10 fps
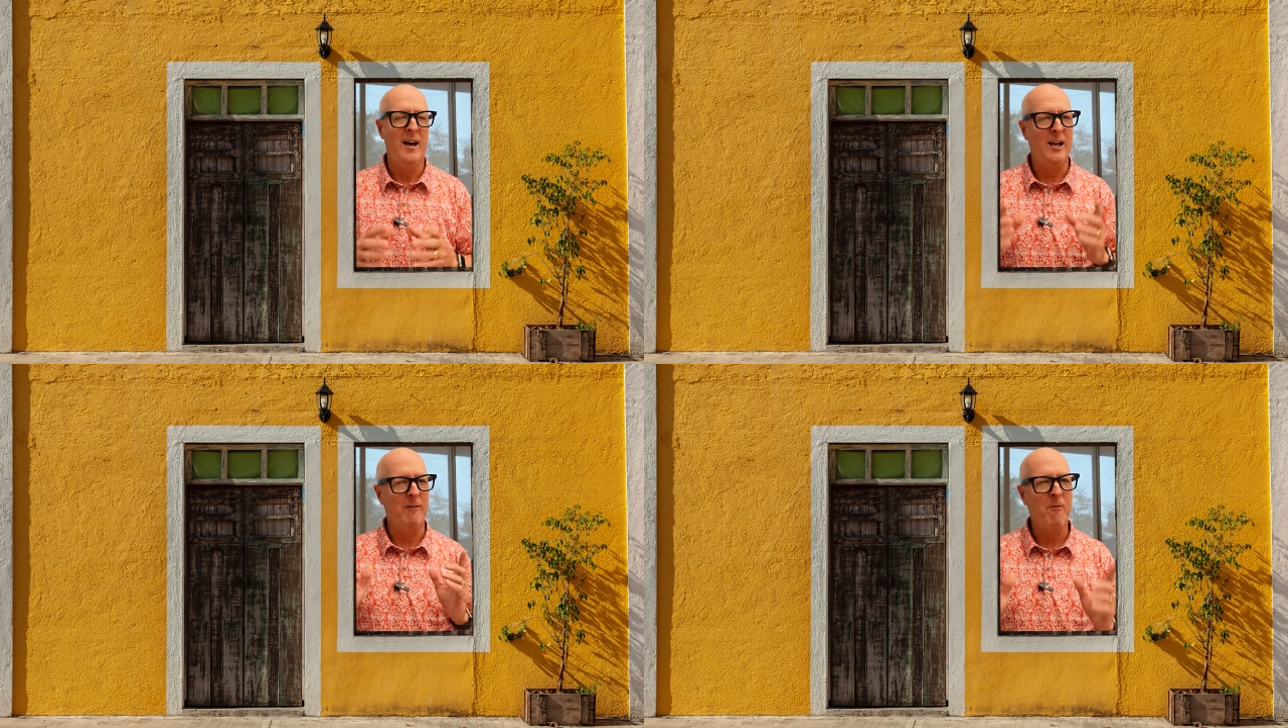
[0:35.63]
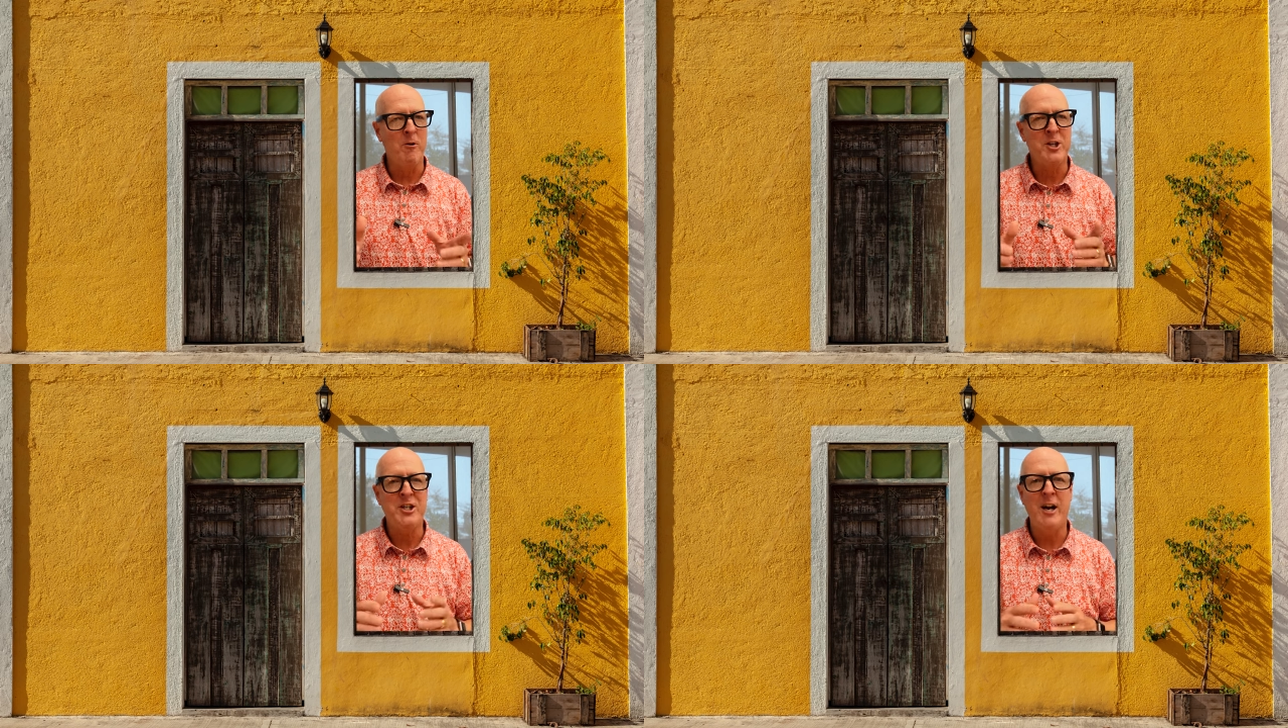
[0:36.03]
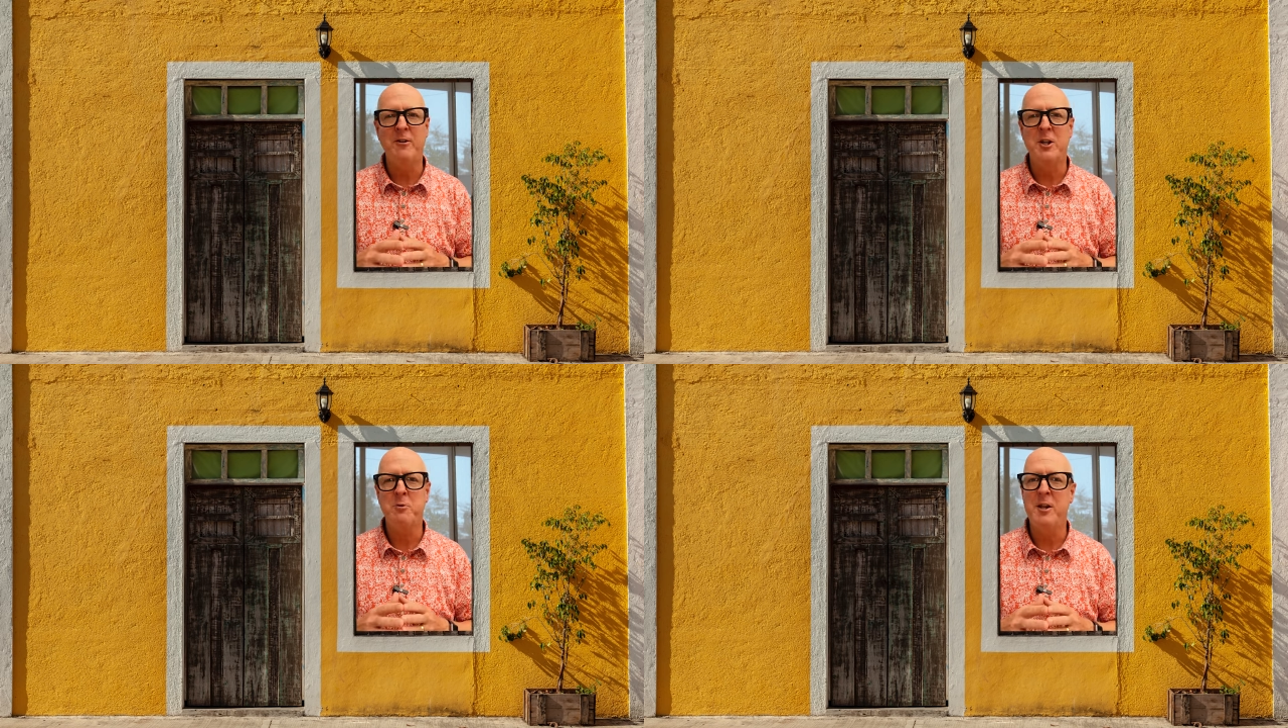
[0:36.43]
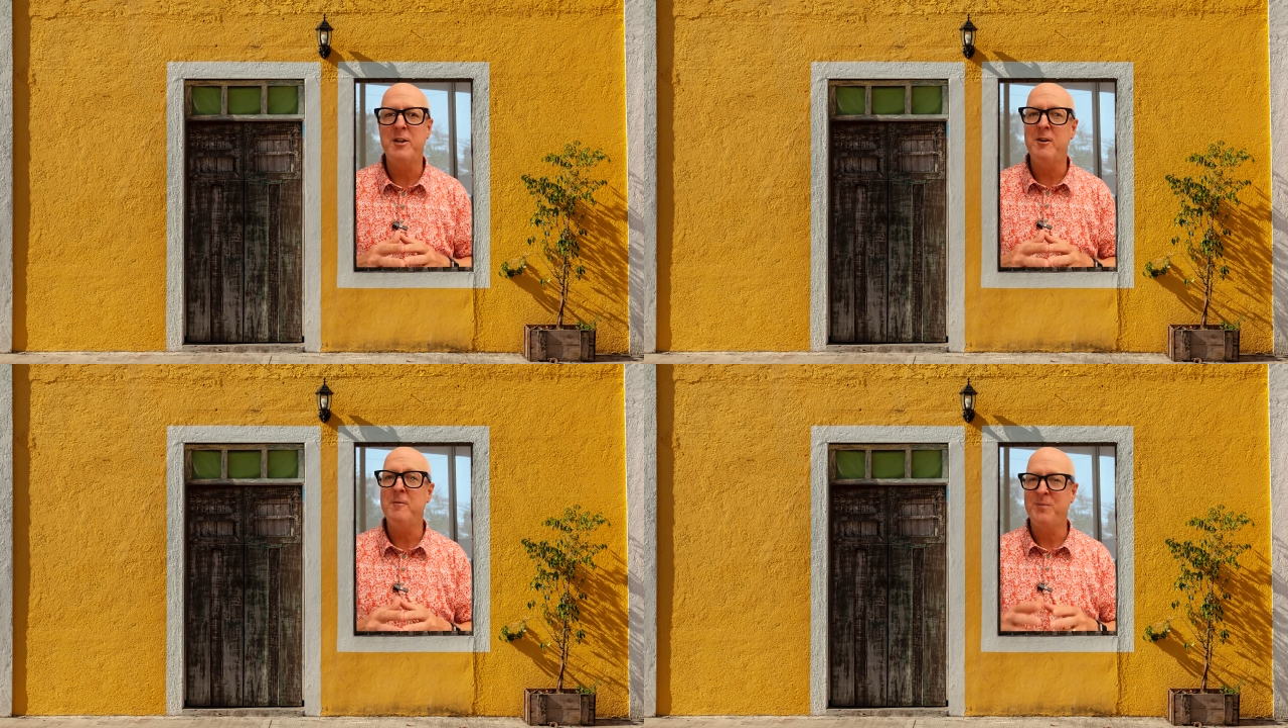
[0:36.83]
Look forward to sharing those
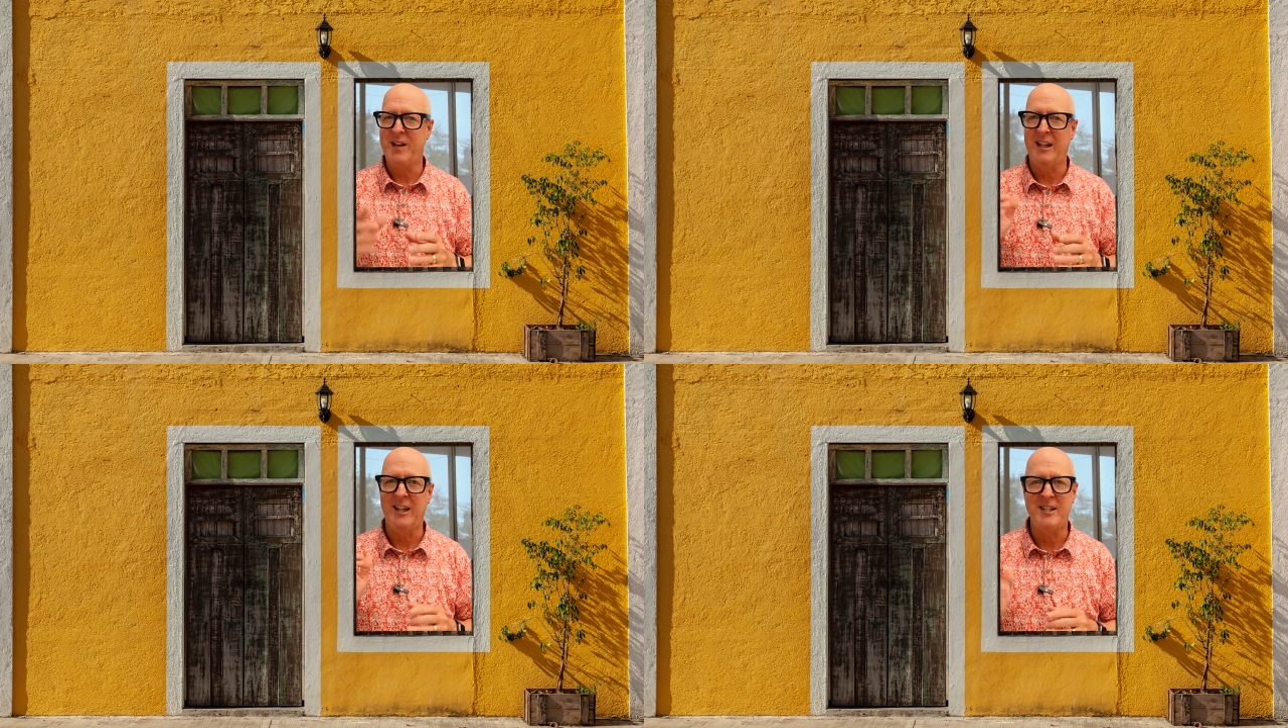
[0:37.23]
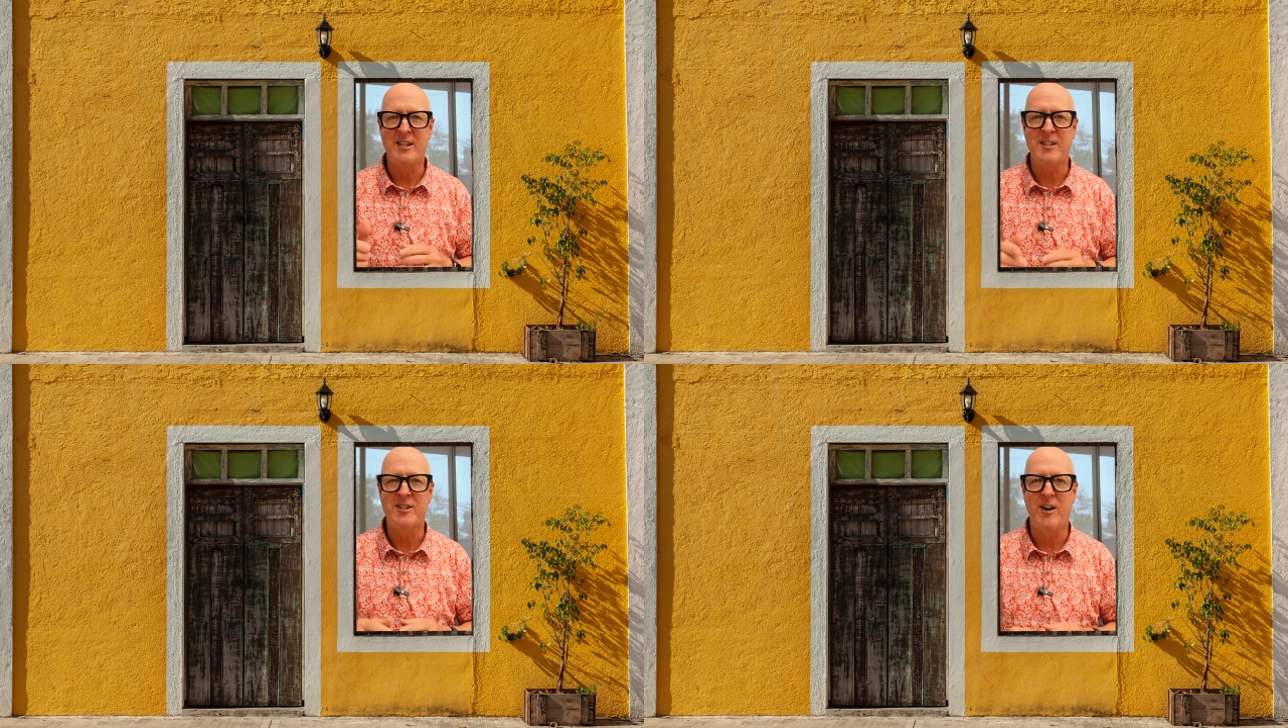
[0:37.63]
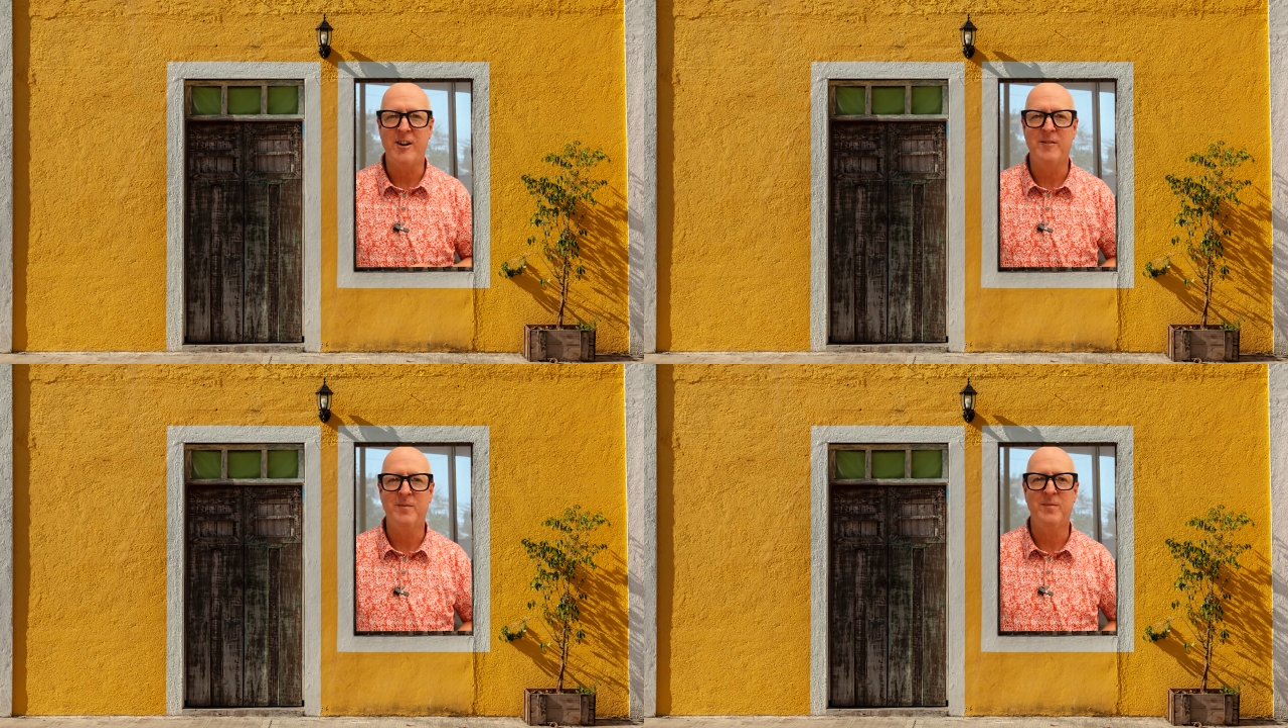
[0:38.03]
with you. Let's get started.